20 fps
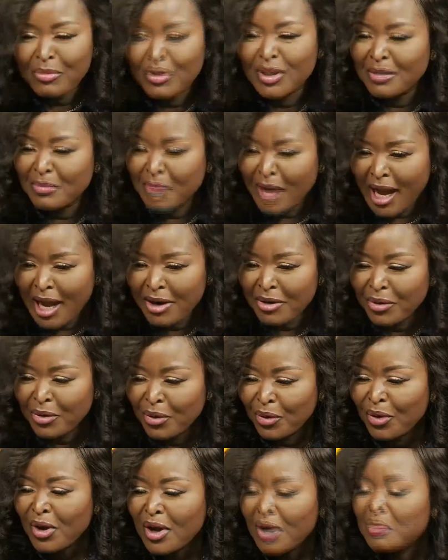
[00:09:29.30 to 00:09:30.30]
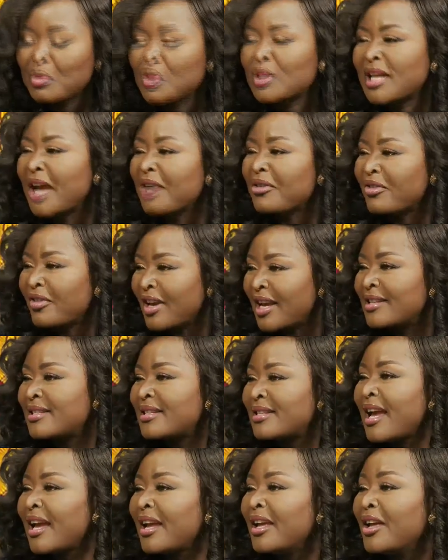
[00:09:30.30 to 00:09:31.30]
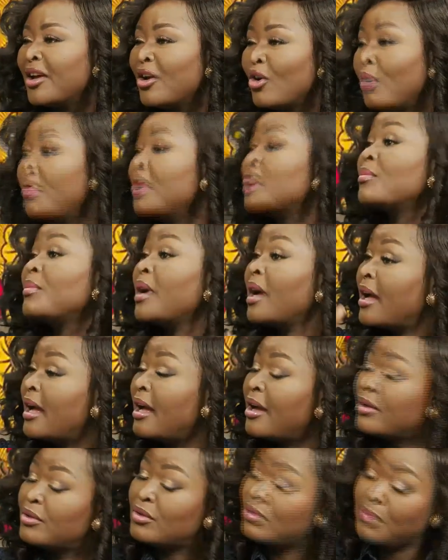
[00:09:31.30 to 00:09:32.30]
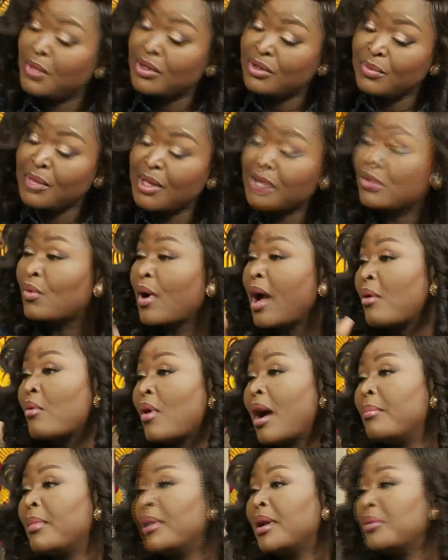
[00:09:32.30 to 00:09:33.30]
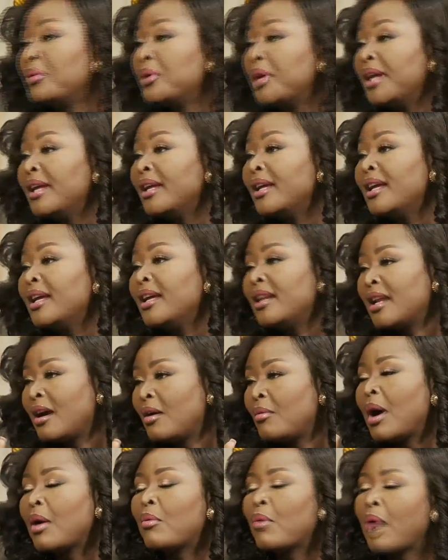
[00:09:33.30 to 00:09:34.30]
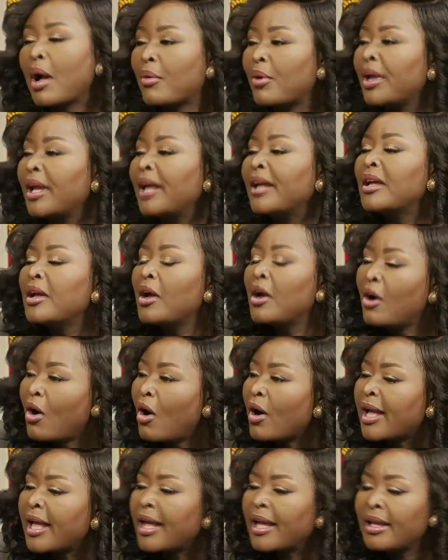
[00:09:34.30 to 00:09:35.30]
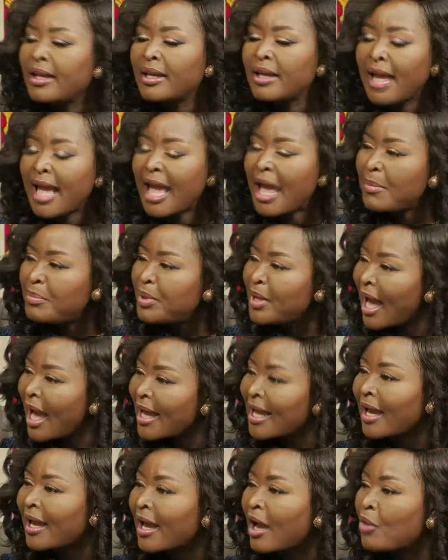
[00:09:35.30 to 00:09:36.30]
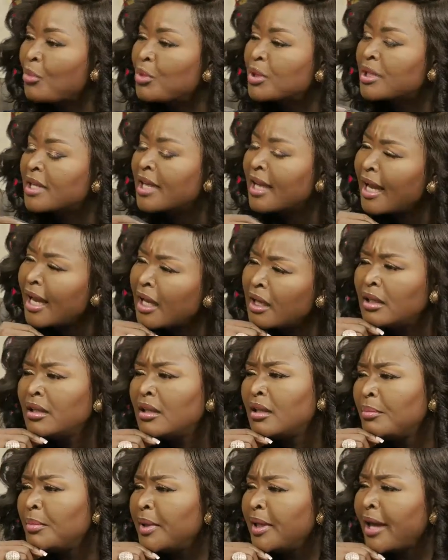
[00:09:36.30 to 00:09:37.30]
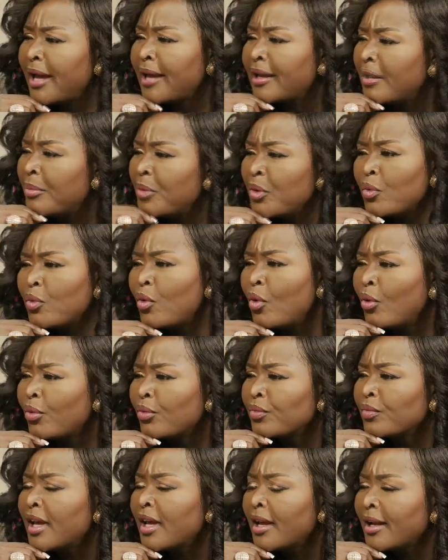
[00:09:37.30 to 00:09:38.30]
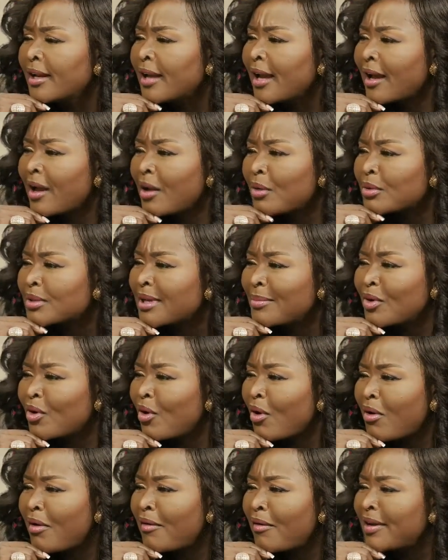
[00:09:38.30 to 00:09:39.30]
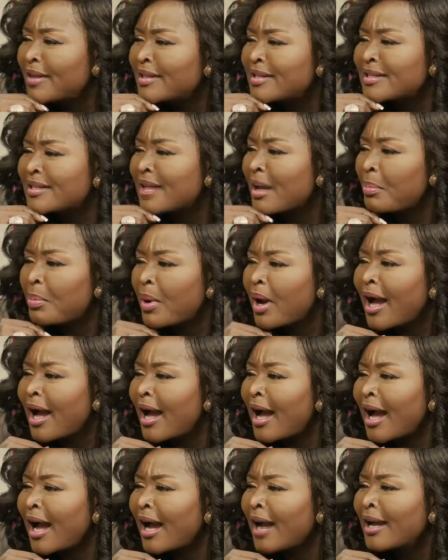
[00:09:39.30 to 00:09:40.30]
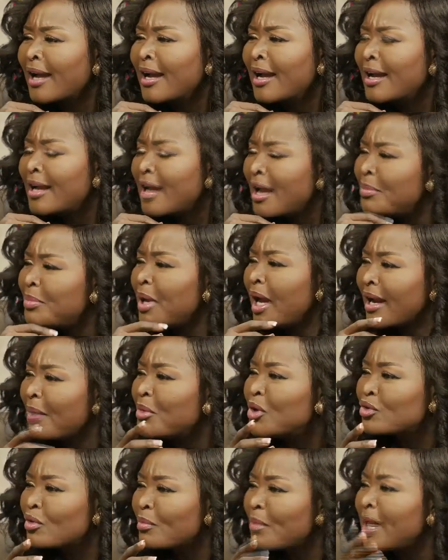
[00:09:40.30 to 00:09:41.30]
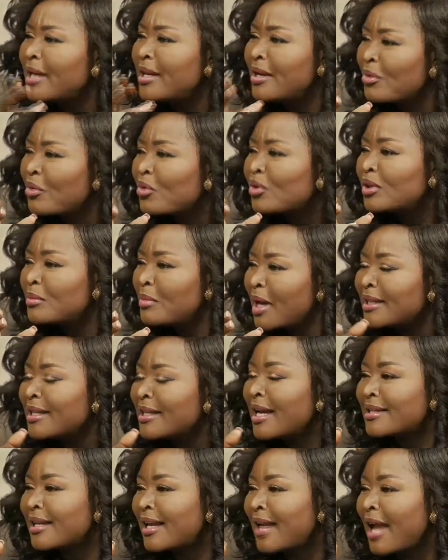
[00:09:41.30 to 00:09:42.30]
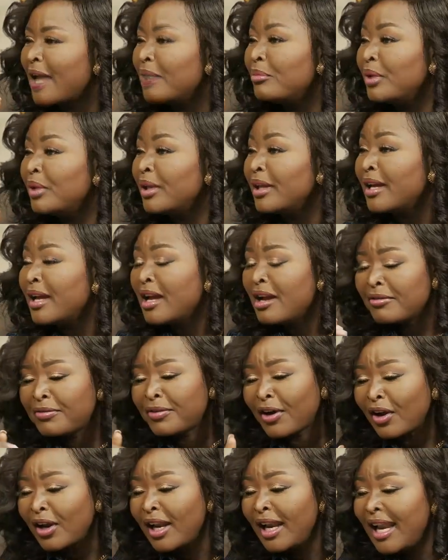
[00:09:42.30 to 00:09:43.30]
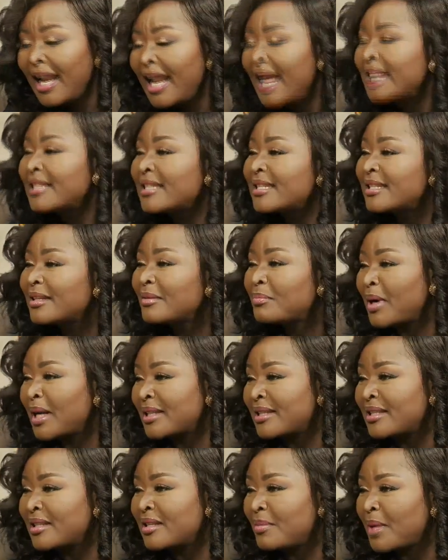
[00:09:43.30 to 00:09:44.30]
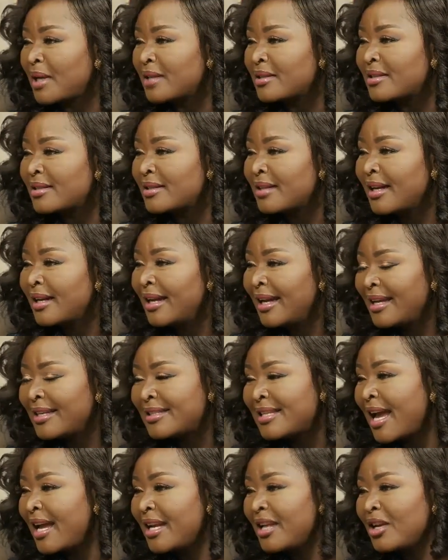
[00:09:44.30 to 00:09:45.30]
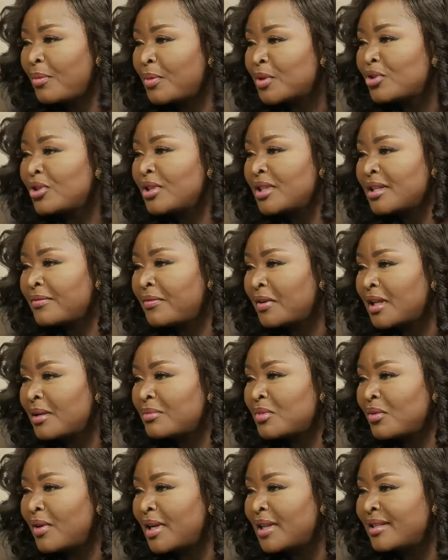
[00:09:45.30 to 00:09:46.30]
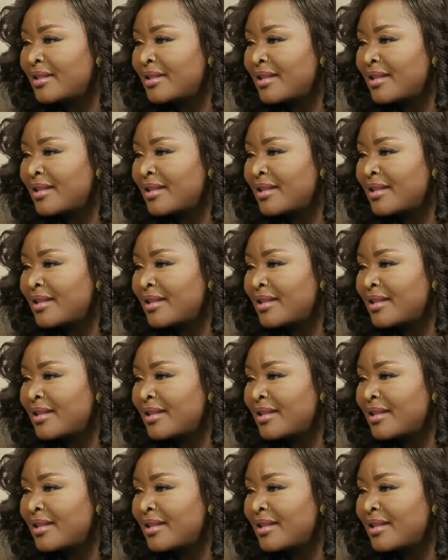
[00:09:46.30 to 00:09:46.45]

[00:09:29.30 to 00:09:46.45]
the man no, Musa share say, Obetum to Kwama no ne, now Wakako. Okay, Ebia Yaka, be see, me I am home. Naka was some cocoa register pa Ebia na means made Kunumanya Sikaibi for late participants. Is there any opportunity for them to register?